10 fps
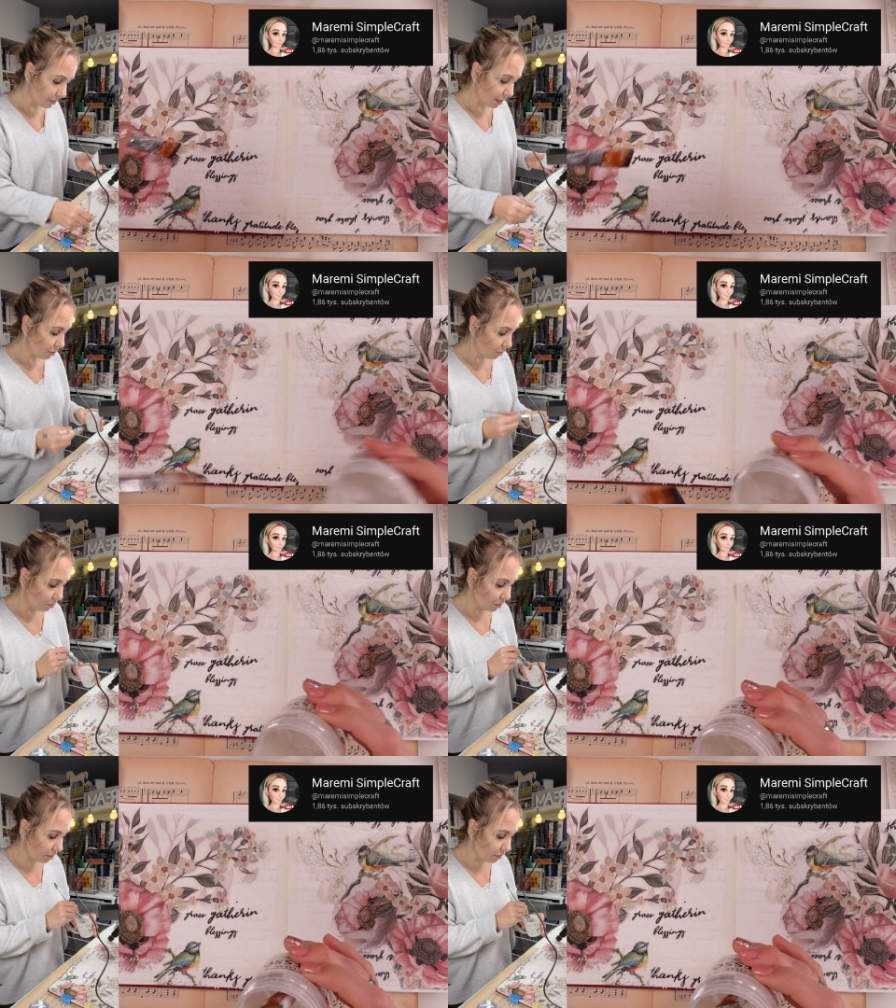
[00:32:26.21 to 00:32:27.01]
you know,
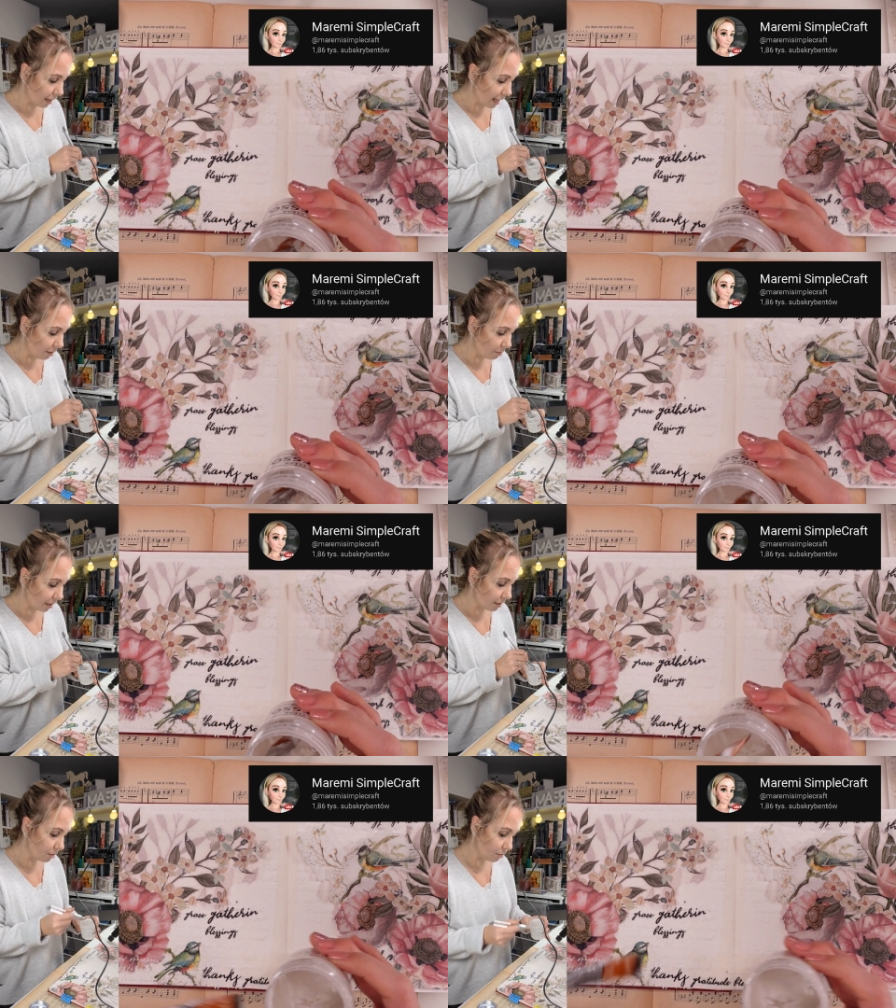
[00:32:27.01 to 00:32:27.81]
beautiful
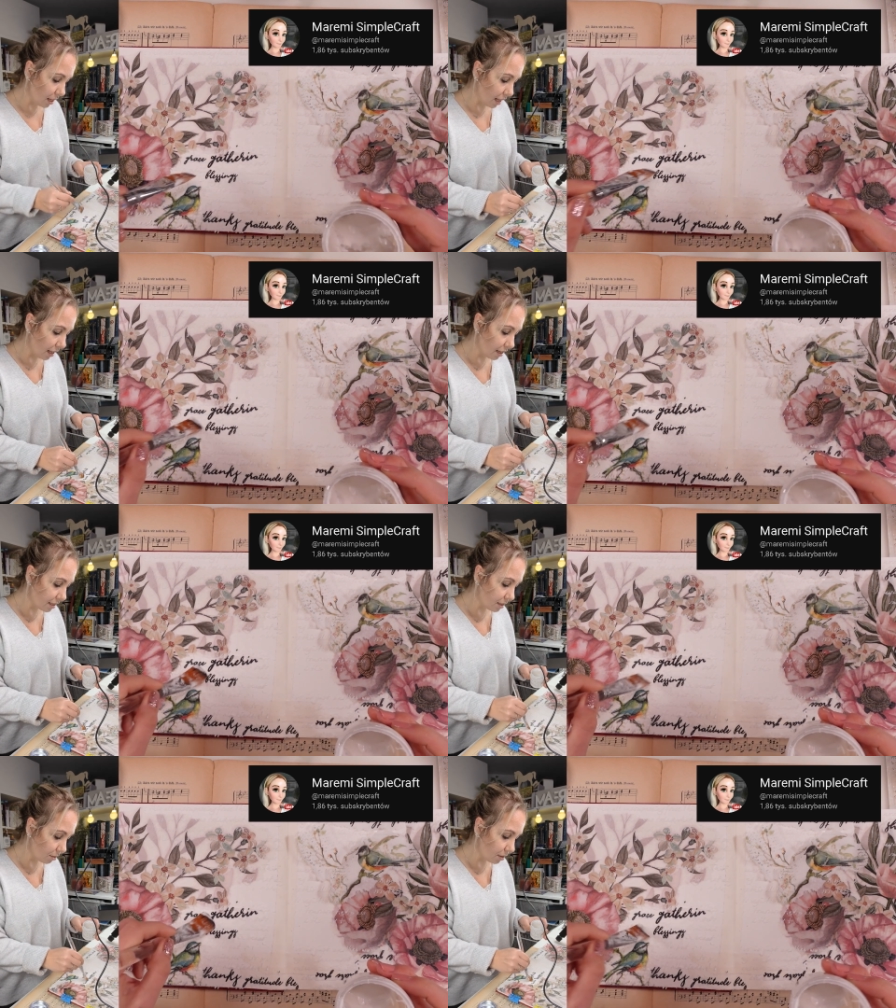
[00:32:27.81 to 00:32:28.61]
elements to things,
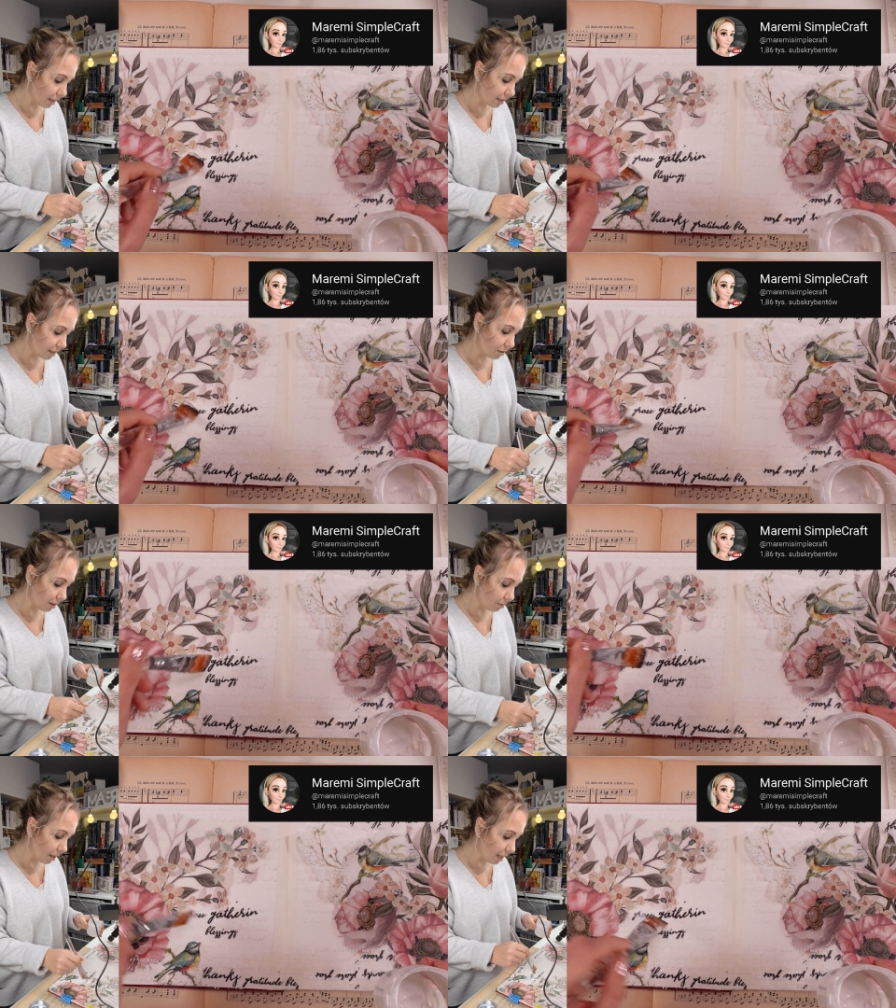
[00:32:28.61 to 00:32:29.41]
so that's
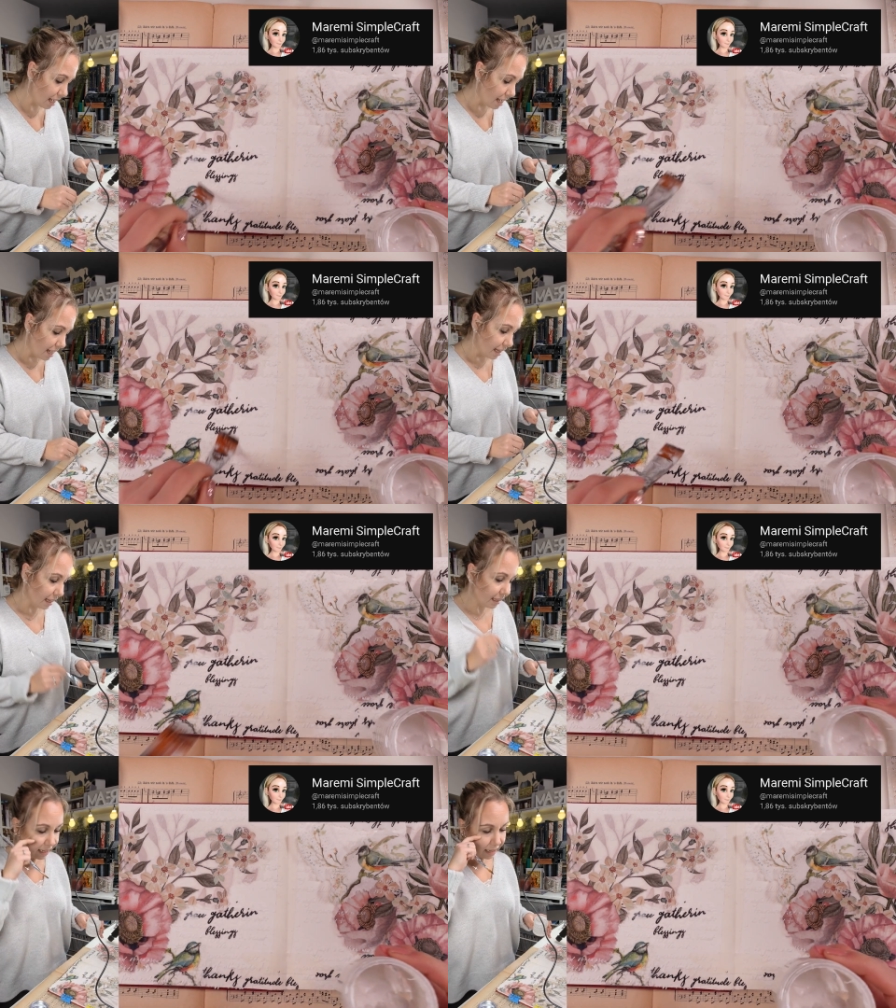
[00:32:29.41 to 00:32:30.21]
gonna be,
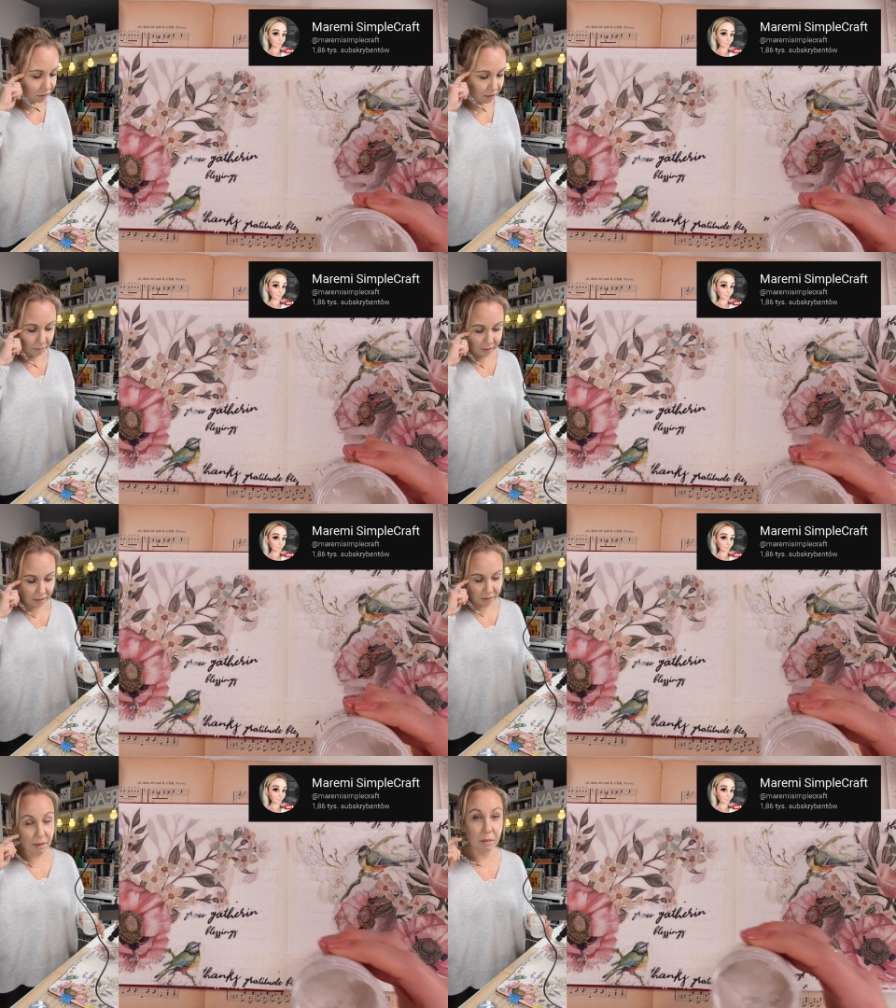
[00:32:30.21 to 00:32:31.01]
that they're not gonna be
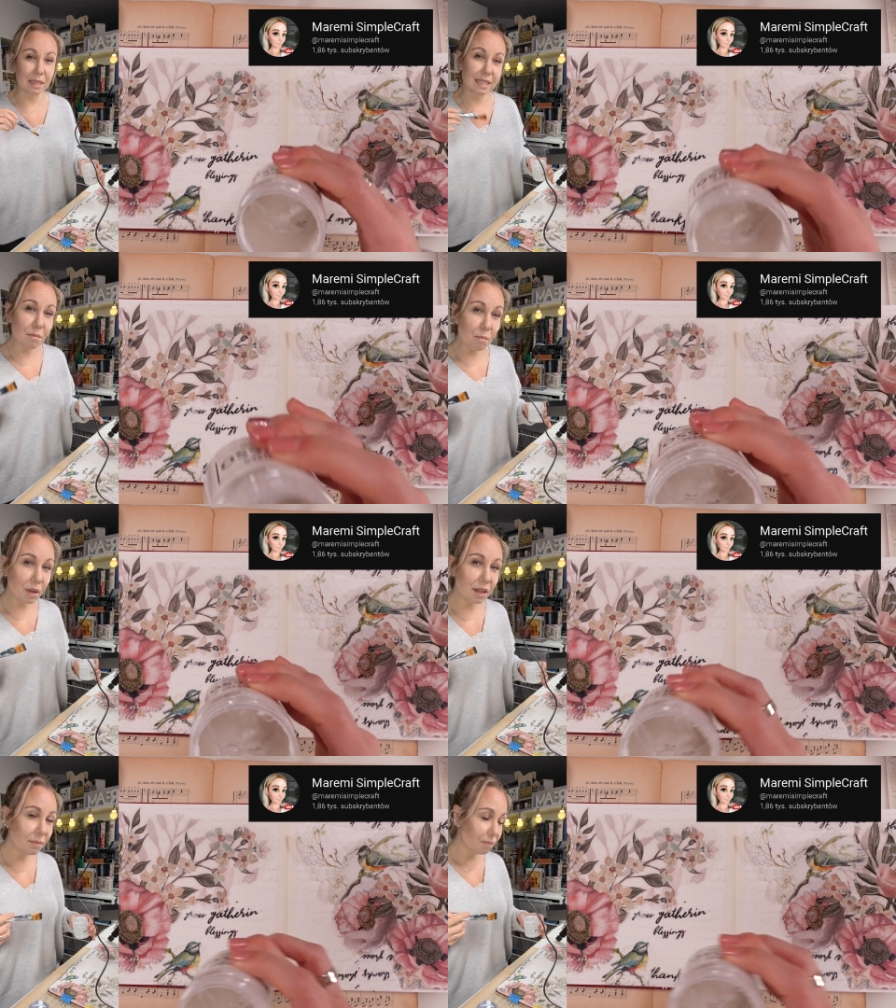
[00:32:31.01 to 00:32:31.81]
that maybe
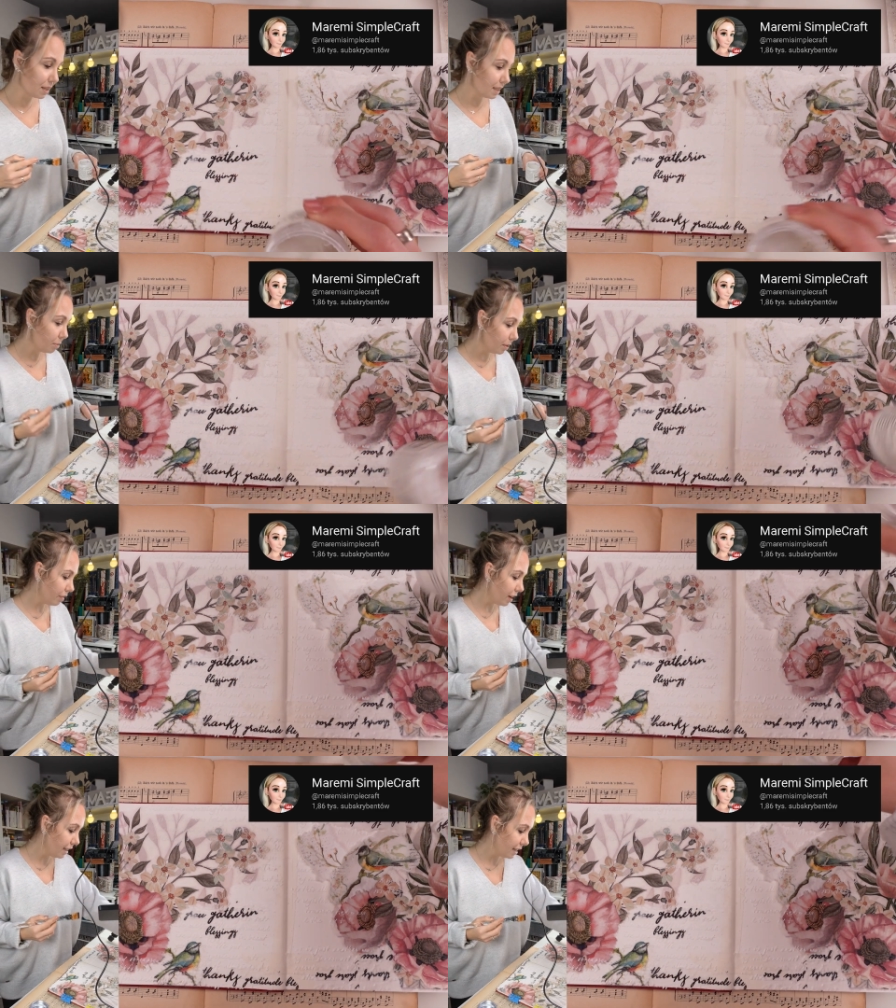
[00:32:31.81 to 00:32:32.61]

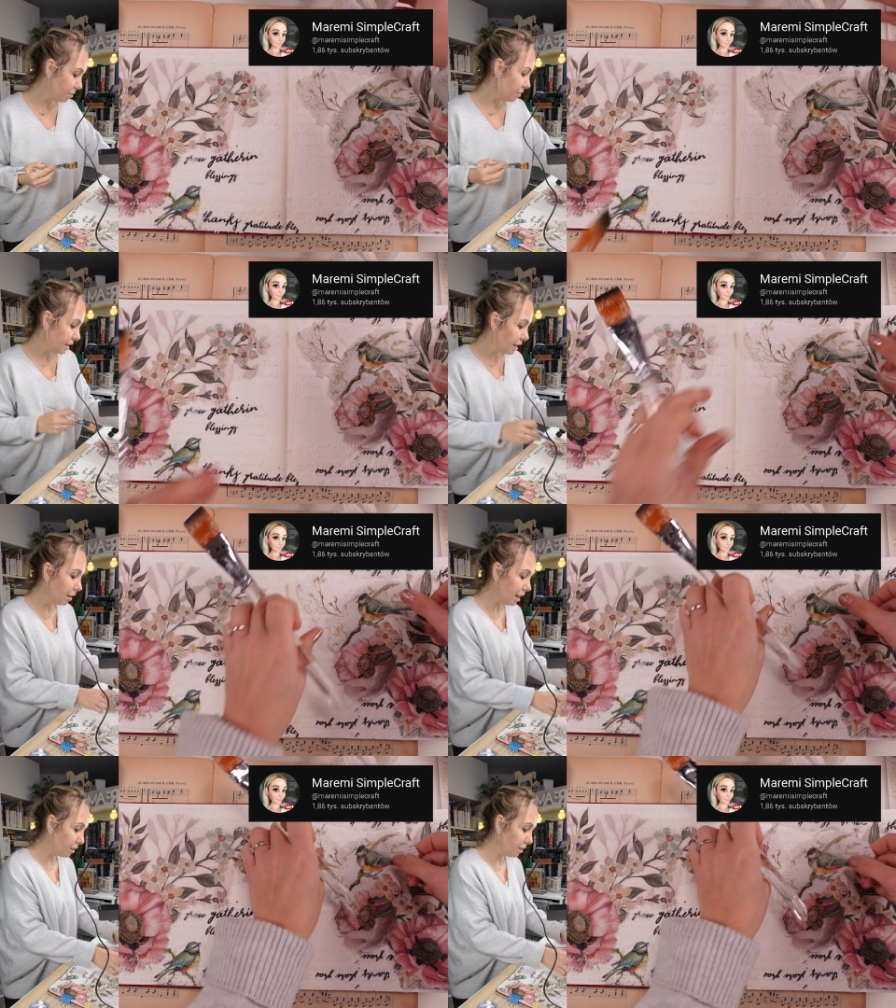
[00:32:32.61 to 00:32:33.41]
simplified, they still
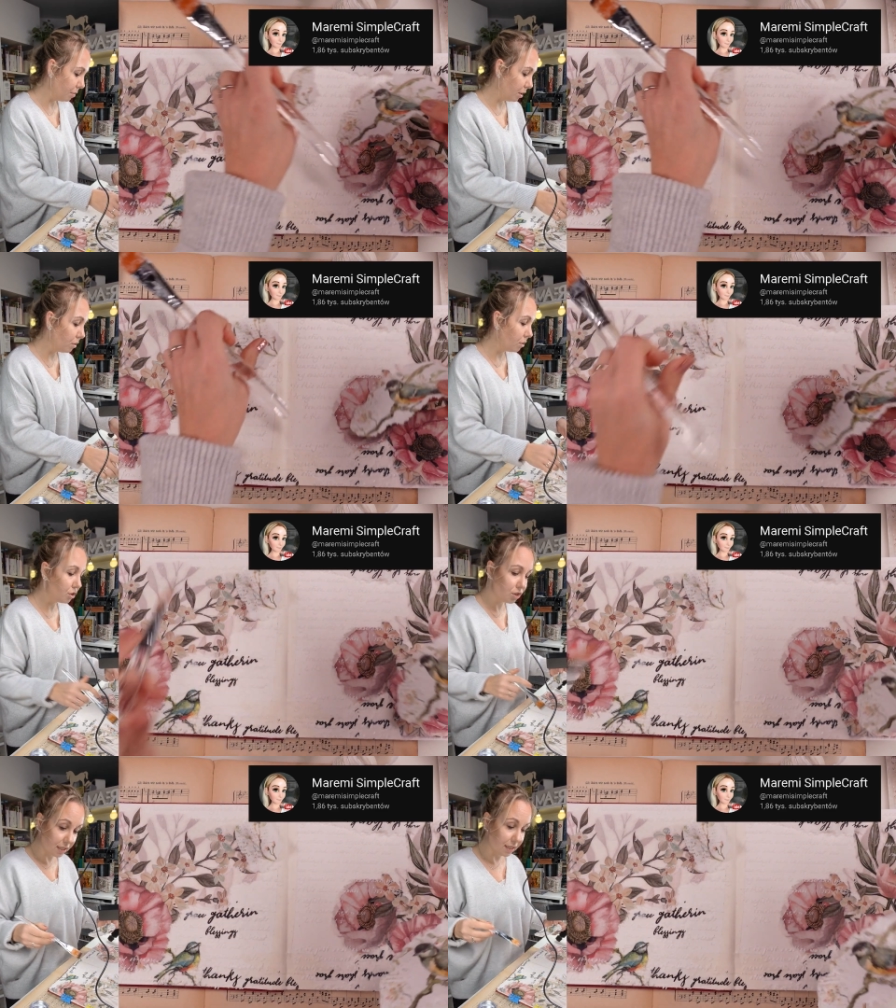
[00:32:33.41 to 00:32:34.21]
are gonna be
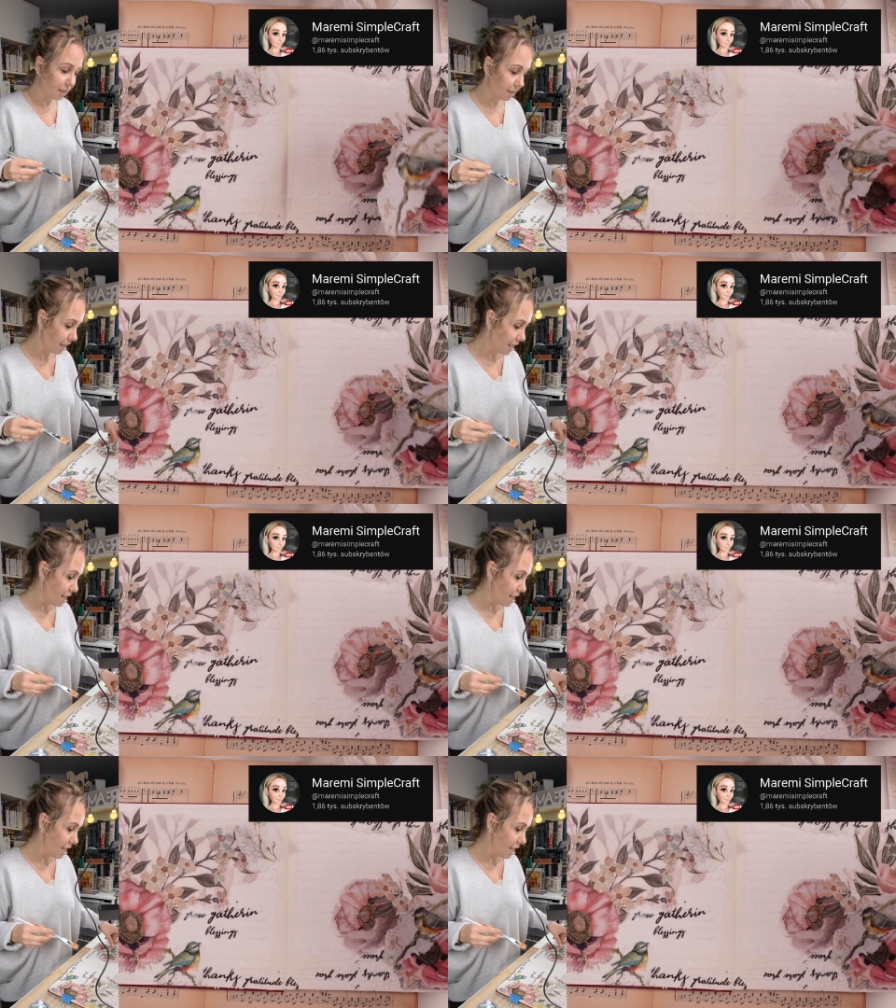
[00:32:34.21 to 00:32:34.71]
gorgeousness.